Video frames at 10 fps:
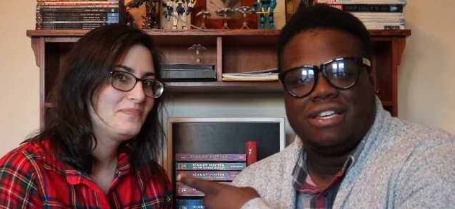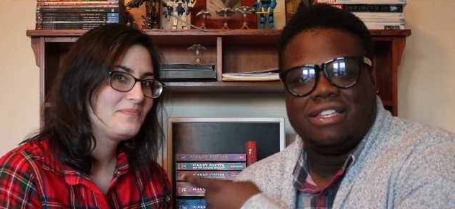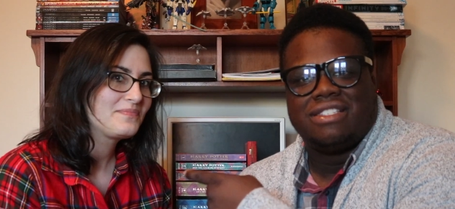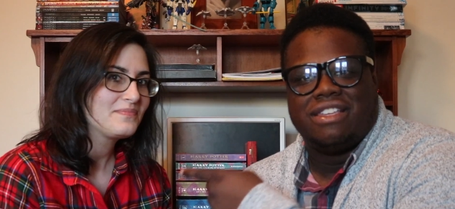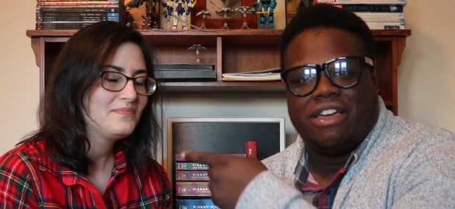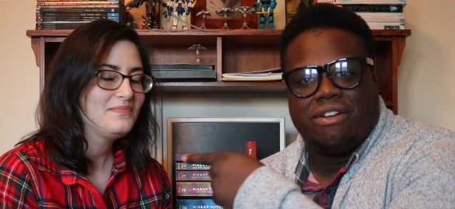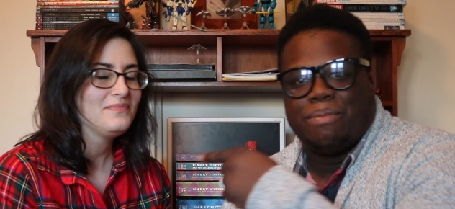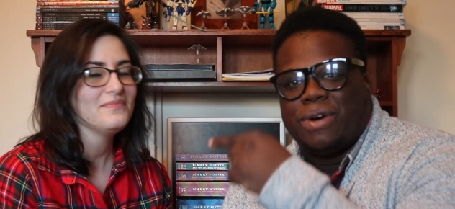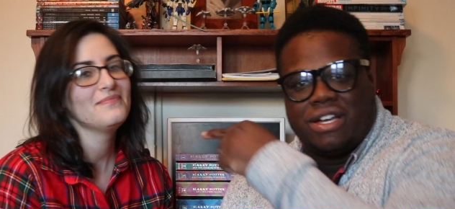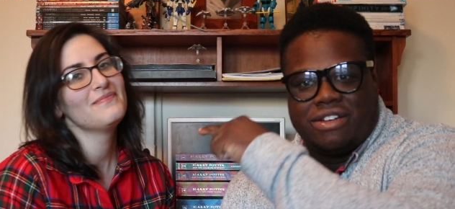Speaker 1: This is the
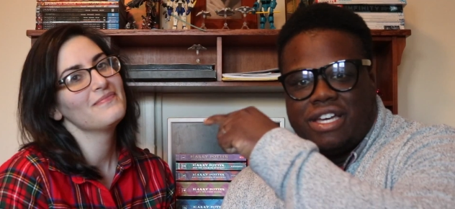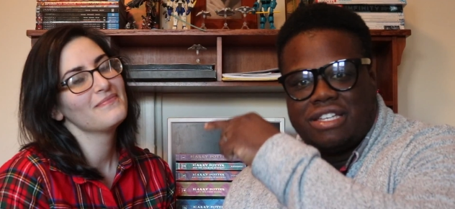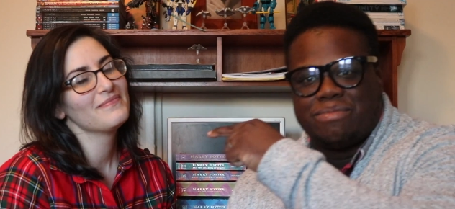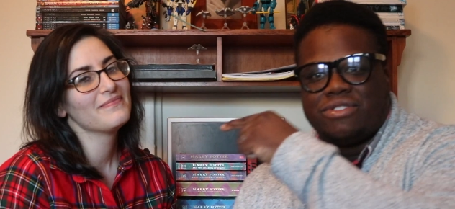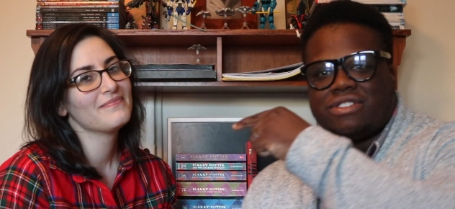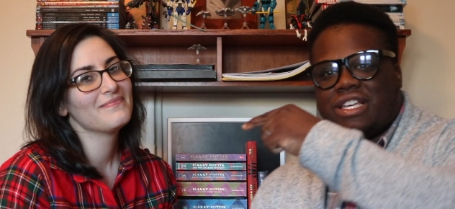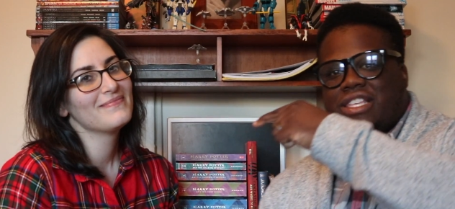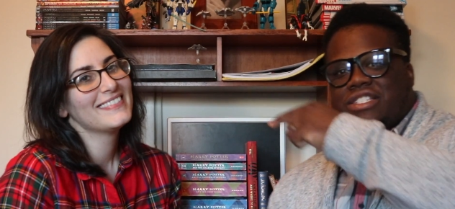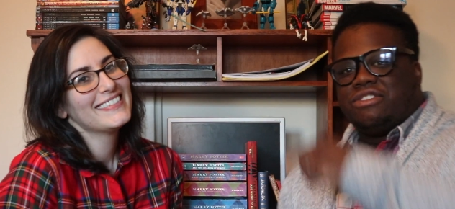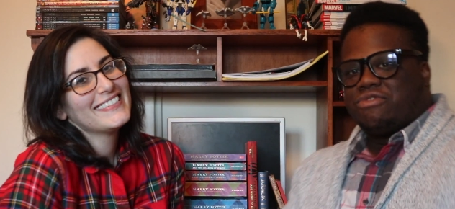Harry Potter expert.
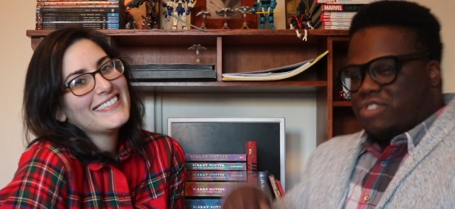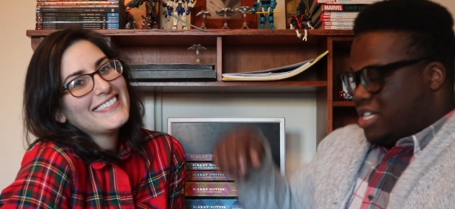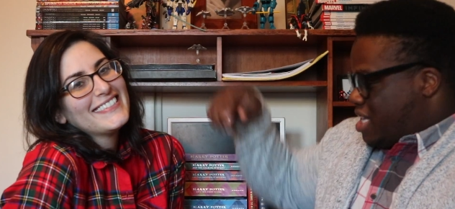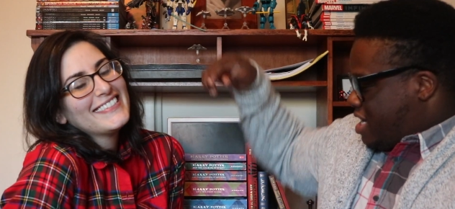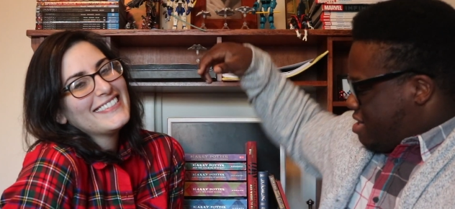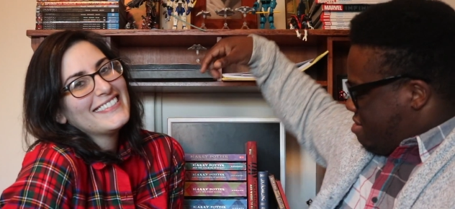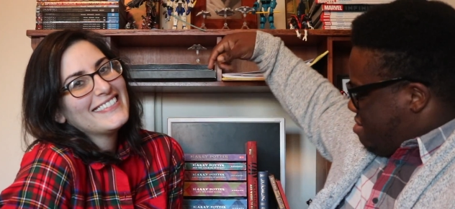I think she's read like